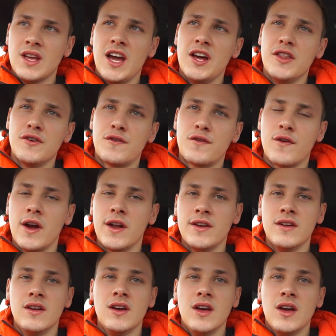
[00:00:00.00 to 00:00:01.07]
the
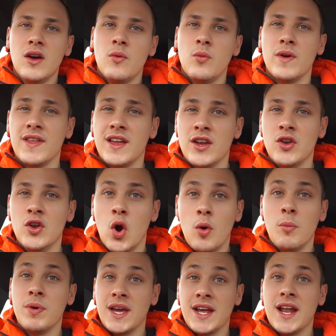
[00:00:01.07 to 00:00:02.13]
front, with it
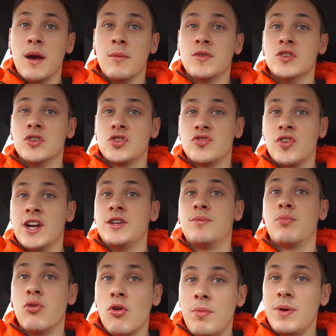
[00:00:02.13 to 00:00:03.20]
not being able to
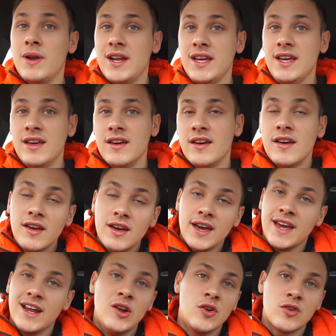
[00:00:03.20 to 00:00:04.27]
stretch properly,
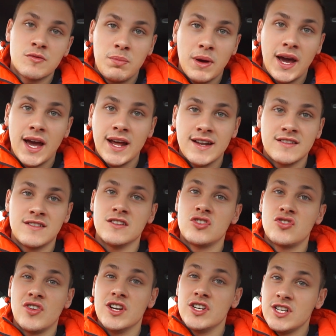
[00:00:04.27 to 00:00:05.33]
it looks bad as it's
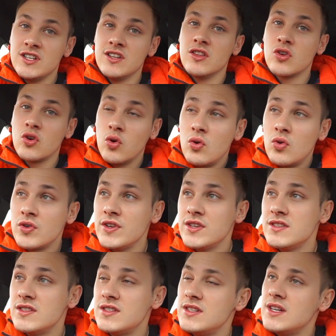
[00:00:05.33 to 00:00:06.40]
stretched into the
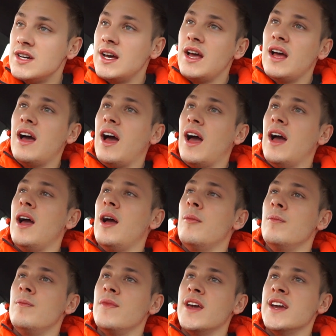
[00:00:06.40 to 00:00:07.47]
corners.
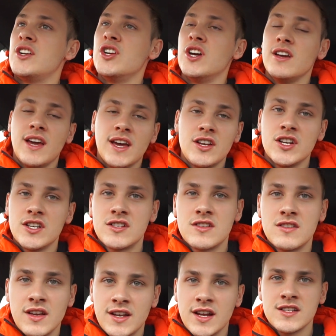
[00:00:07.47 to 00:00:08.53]

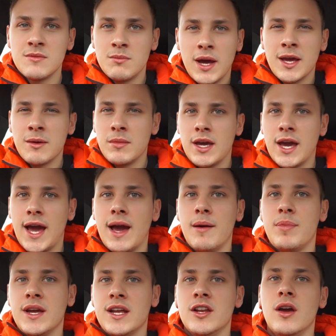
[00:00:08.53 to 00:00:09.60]
It doesn't make me
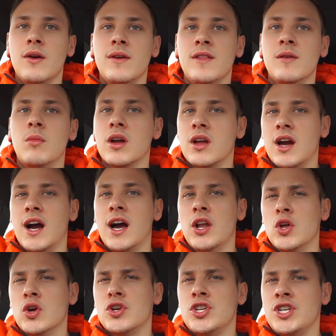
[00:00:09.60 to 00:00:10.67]
happy knowing that my car
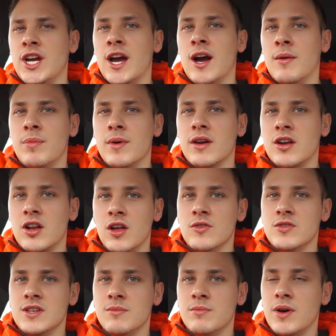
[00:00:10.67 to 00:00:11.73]
looks shit up
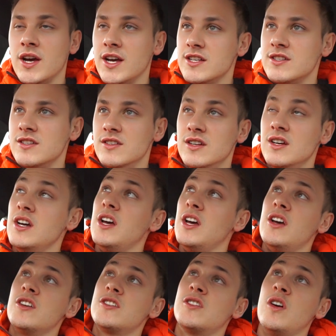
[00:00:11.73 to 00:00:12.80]
close in person.
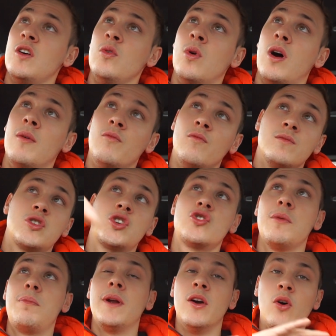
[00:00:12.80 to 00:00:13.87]
So I'm
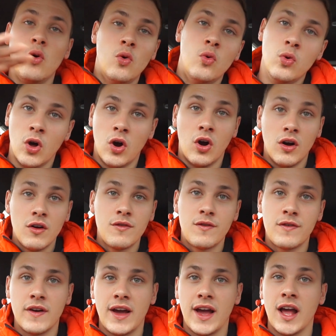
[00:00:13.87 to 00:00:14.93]
stripping it all
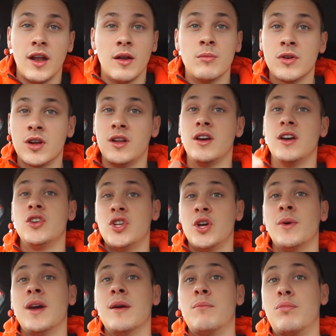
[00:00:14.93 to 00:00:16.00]
off and I'm gonna
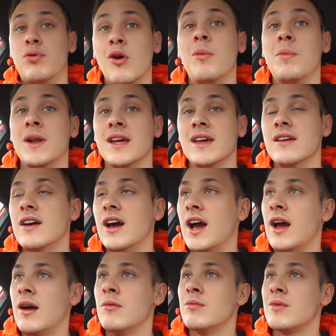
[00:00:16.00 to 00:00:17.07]
do it properly.
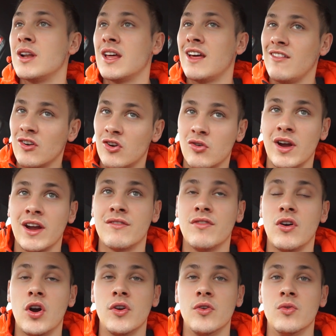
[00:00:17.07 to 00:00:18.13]
I'm gonna get the correct
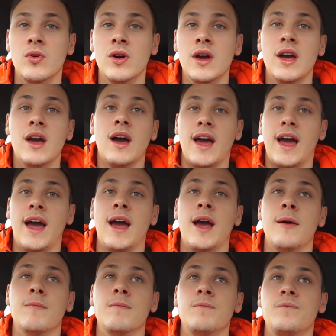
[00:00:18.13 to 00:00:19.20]
vinyl.
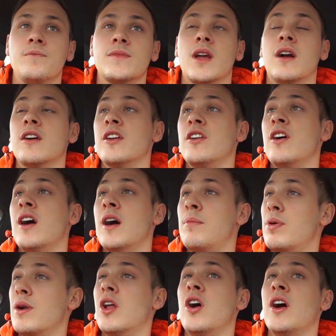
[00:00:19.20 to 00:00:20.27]
I'm gonna
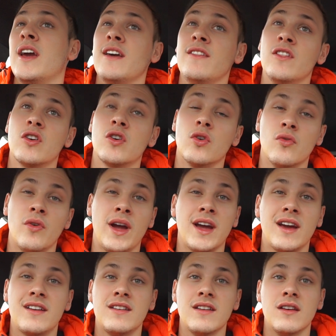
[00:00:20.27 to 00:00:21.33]
apply it in the
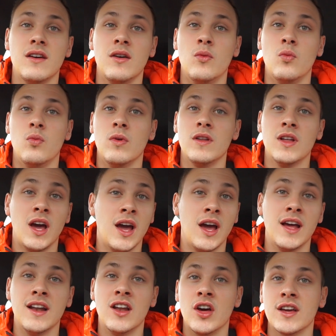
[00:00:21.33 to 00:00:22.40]
correct
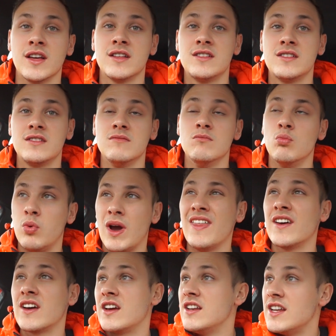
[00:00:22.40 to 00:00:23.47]
like
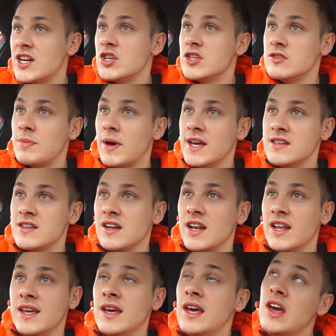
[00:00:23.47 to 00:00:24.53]
weather conditions,
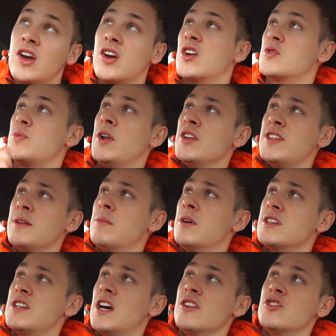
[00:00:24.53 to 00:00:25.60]
basically, because when I did
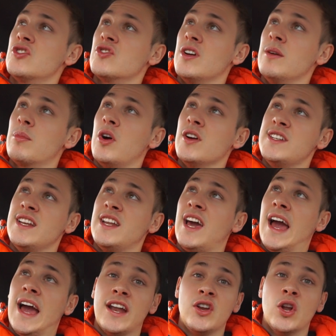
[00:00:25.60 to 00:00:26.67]
my sun strip, I did it
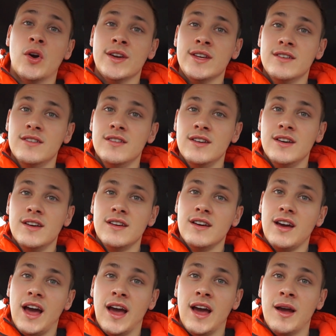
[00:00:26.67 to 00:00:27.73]
at night,
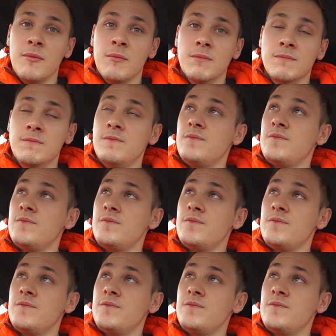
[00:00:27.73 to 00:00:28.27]
and